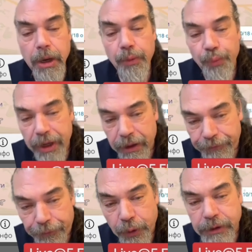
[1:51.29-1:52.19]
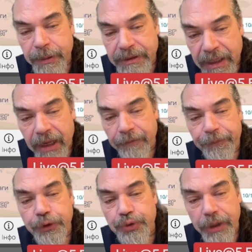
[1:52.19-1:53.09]
Reinforcements and
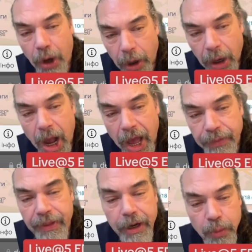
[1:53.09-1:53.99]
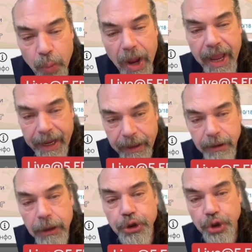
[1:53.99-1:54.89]
infantry are on their way
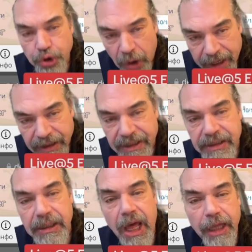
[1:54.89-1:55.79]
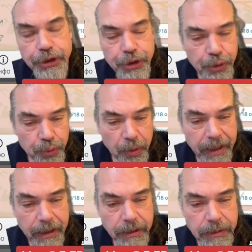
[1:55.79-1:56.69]
to try to dislodge the
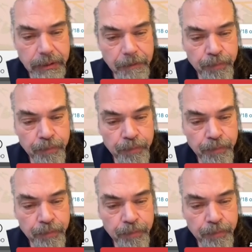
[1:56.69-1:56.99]
Ukrainians.